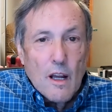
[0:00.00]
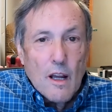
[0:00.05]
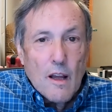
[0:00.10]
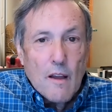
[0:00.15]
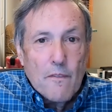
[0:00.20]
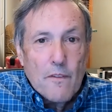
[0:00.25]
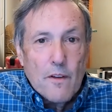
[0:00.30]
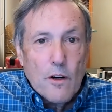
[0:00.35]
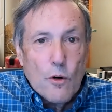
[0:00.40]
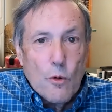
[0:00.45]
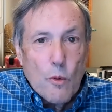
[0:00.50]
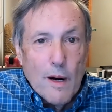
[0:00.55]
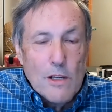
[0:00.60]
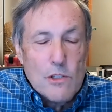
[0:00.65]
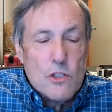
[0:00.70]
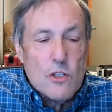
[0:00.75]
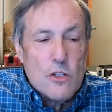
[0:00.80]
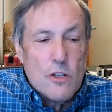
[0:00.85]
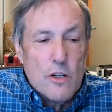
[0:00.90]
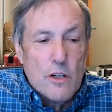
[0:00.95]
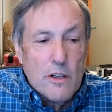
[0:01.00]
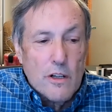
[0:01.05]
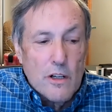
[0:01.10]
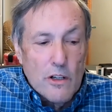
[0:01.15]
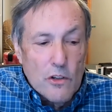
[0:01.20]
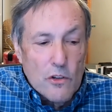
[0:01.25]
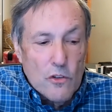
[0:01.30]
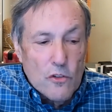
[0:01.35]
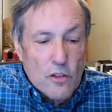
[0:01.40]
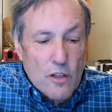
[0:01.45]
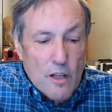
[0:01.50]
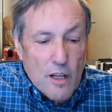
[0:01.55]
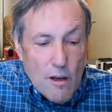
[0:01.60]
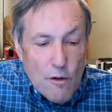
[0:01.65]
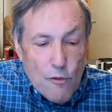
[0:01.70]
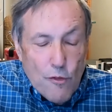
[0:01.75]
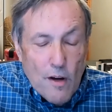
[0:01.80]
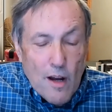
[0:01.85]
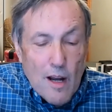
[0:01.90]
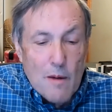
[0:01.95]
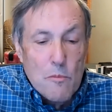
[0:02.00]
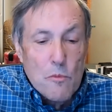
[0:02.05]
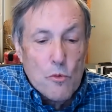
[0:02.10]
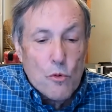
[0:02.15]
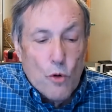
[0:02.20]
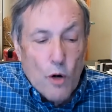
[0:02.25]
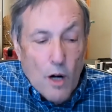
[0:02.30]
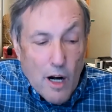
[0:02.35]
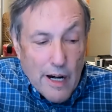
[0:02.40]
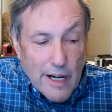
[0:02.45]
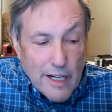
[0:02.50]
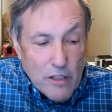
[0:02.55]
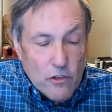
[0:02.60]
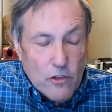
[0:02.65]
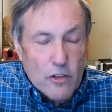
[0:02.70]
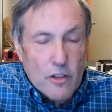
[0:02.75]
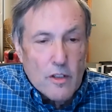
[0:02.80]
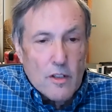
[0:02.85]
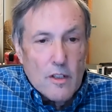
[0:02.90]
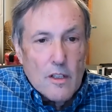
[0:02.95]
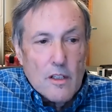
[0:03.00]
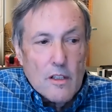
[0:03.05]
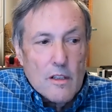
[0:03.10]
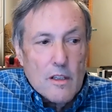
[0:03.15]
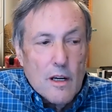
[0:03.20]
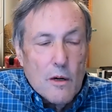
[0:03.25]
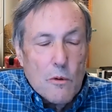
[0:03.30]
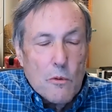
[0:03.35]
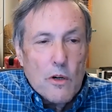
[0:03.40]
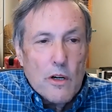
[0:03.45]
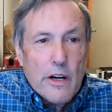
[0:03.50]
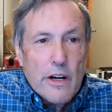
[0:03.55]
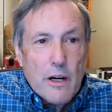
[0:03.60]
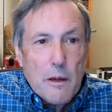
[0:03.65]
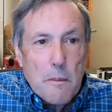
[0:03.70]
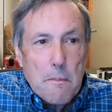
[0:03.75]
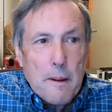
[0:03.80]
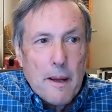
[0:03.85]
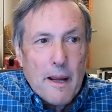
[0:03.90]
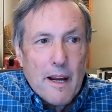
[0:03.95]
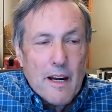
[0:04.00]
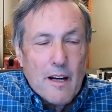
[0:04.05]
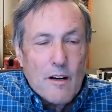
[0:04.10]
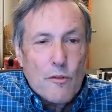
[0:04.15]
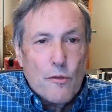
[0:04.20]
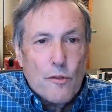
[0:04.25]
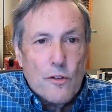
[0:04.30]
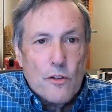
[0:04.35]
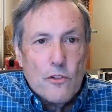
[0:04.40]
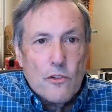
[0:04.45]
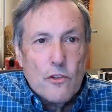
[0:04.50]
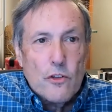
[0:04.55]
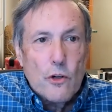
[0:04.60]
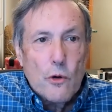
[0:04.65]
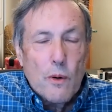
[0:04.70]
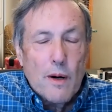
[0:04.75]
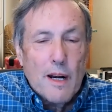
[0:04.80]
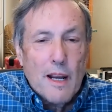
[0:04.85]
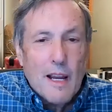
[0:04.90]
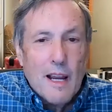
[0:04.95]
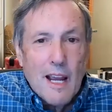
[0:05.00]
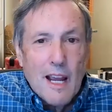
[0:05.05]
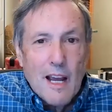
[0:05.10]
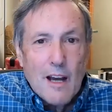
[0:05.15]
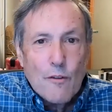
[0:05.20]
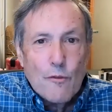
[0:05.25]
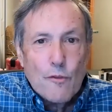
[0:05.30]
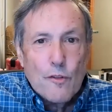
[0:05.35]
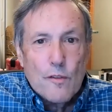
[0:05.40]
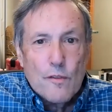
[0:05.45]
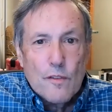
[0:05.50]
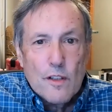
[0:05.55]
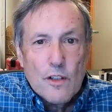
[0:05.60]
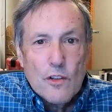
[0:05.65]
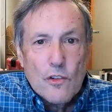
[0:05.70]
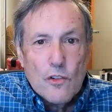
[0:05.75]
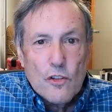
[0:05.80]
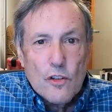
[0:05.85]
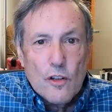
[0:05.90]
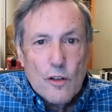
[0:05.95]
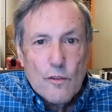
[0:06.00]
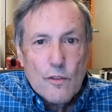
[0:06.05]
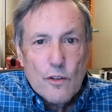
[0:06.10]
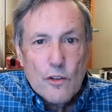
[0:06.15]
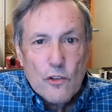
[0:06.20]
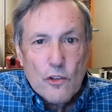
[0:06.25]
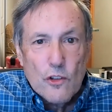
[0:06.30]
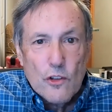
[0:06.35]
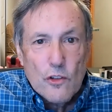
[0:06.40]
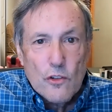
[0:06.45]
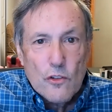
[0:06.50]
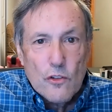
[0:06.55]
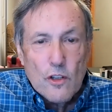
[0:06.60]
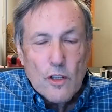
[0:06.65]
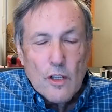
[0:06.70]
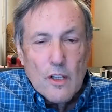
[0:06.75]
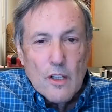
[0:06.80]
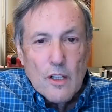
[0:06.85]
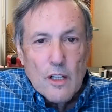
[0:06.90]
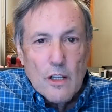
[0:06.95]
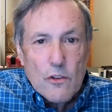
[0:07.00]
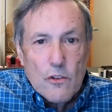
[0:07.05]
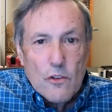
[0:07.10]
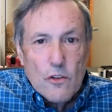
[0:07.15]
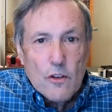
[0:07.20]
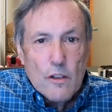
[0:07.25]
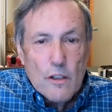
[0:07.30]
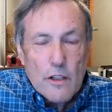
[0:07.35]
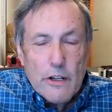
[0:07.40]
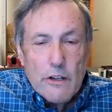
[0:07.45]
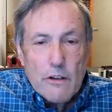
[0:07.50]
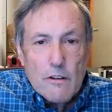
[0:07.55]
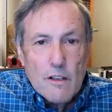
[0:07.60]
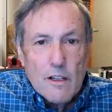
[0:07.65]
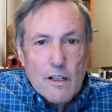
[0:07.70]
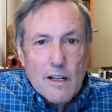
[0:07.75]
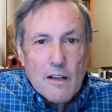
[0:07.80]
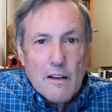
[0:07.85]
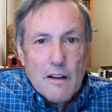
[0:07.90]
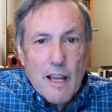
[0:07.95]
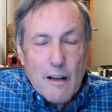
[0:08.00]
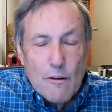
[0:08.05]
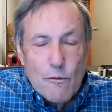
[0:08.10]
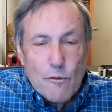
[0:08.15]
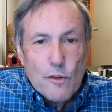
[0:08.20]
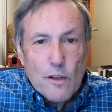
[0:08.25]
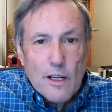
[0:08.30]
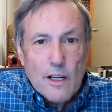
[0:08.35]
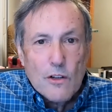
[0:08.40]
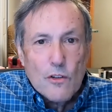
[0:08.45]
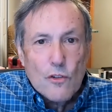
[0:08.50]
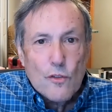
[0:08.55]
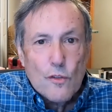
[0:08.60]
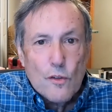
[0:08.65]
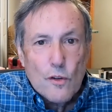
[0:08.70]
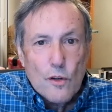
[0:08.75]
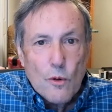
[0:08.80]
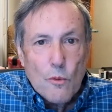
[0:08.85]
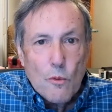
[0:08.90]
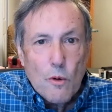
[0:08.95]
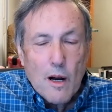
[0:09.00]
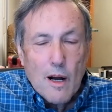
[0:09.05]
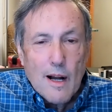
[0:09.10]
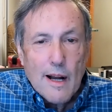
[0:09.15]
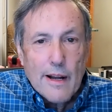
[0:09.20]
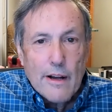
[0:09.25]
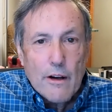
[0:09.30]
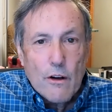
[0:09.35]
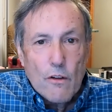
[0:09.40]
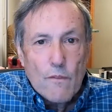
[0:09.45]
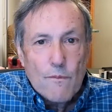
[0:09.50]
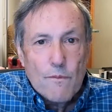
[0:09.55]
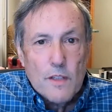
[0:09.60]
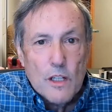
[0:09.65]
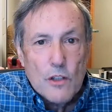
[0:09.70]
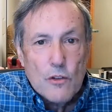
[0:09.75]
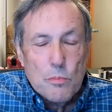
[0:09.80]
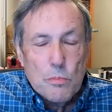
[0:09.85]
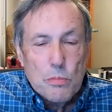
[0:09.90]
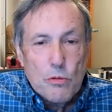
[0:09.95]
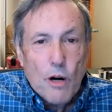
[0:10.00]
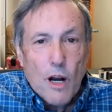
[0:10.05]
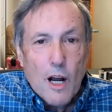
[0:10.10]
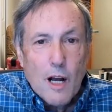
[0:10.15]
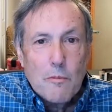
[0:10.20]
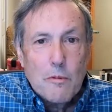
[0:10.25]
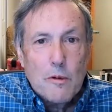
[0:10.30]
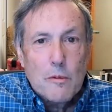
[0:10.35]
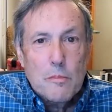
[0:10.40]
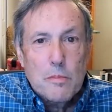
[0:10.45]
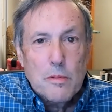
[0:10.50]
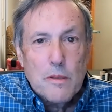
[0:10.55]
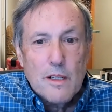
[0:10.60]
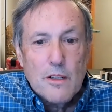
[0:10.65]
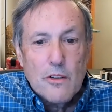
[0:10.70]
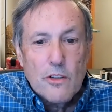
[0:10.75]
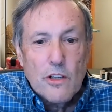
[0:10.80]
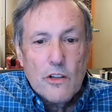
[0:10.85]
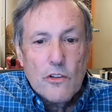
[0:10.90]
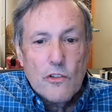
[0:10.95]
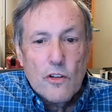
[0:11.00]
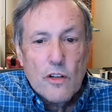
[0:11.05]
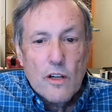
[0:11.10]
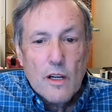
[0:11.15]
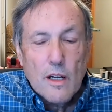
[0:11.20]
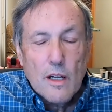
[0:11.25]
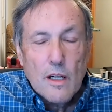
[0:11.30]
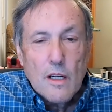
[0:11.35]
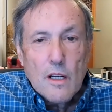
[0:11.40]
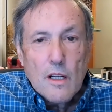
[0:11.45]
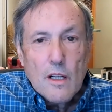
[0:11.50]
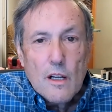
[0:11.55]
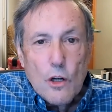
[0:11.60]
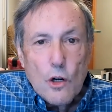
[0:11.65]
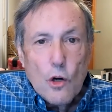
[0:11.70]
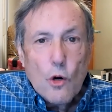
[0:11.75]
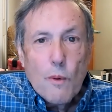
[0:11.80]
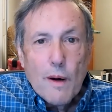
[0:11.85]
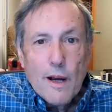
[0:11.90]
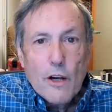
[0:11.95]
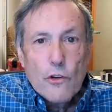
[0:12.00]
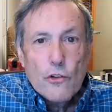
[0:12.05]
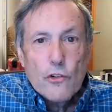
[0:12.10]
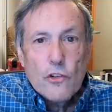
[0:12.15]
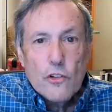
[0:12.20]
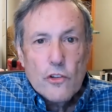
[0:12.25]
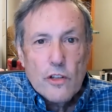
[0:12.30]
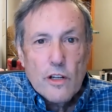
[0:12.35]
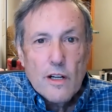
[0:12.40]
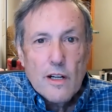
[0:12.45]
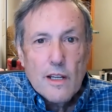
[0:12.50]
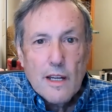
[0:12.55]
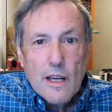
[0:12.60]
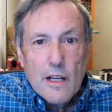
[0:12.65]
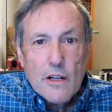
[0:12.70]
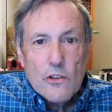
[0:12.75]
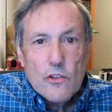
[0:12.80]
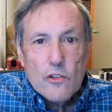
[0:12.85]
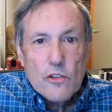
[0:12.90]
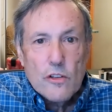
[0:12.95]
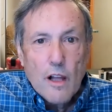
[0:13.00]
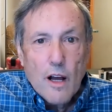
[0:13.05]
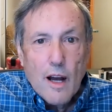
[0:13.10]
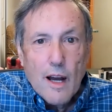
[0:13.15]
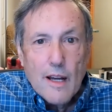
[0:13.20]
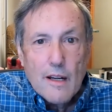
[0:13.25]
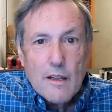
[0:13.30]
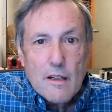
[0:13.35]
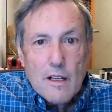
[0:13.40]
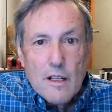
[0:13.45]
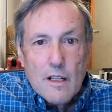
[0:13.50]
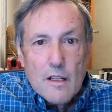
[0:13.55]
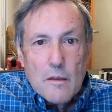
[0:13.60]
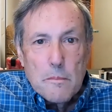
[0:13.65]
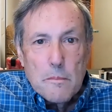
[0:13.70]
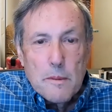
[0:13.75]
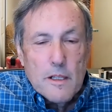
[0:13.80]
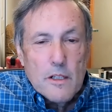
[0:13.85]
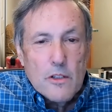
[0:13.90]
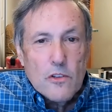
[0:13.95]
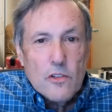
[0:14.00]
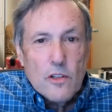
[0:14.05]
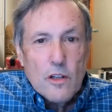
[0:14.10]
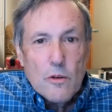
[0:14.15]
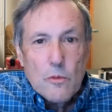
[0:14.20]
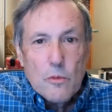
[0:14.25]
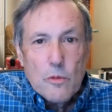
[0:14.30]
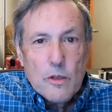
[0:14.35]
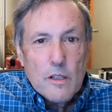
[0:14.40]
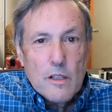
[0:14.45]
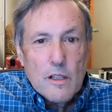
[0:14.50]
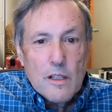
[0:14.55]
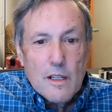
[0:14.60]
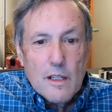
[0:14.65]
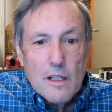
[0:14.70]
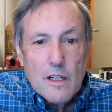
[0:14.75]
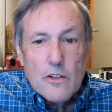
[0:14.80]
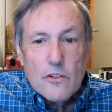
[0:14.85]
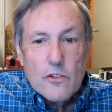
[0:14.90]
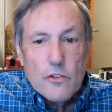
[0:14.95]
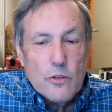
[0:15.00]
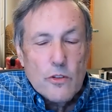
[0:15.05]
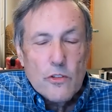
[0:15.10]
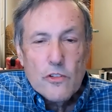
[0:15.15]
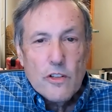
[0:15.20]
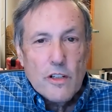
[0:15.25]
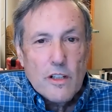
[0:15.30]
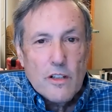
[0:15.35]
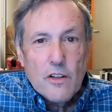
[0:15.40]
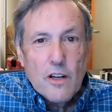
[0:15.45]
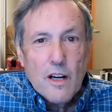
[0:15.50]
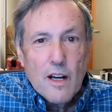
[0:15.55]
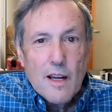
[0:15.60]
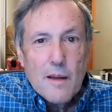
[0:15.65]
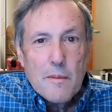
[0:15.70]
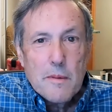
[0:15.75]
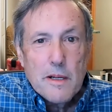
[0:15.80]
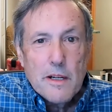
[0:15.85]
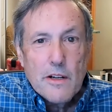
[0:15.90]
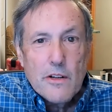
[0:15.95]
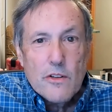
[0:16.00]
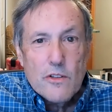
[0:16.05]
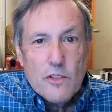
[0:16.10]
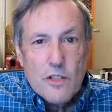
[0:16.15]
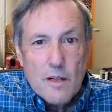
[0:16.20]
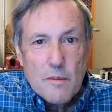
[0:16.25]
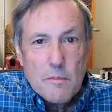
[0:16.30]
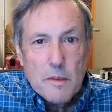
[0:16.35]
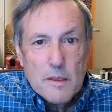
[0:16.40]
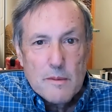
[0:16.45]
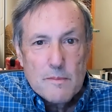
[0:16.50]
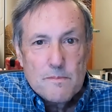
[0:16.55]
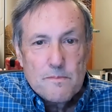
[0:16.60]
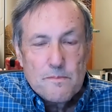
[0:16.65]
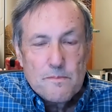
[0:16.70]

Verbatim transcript: And the question is if I'm right that we're going to pay for two and a half of these services, it's clearly Netflix for a while, it's probably Disney. Who else is going to get a slot? but it's a really interesting time in entertainment.